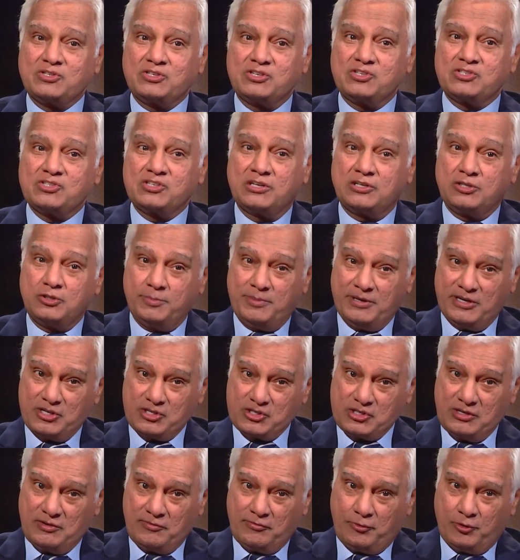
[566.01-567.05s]
He said, you better
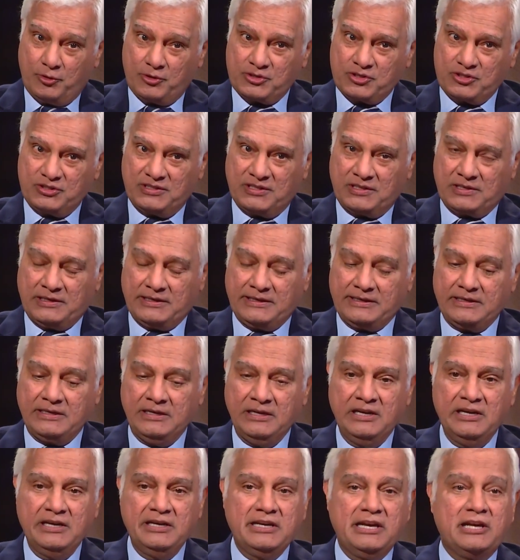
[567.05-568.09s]
say fortunately.
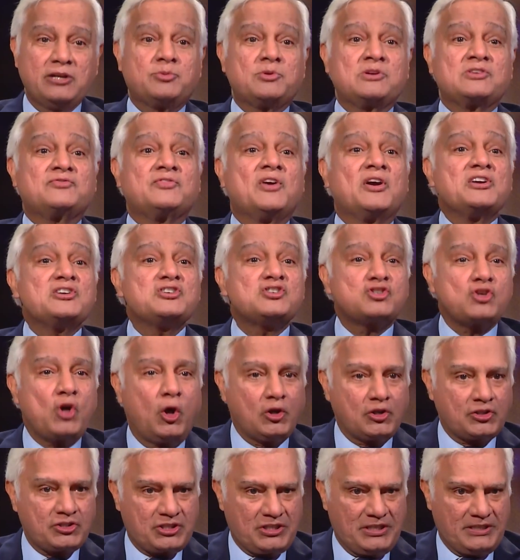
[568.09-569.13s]
It was very
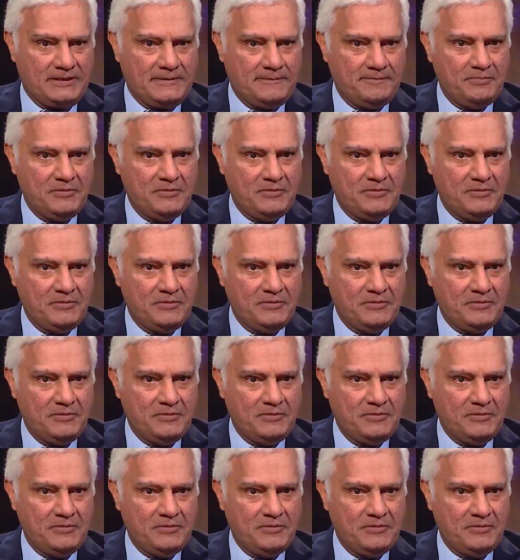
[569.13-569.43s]
salty,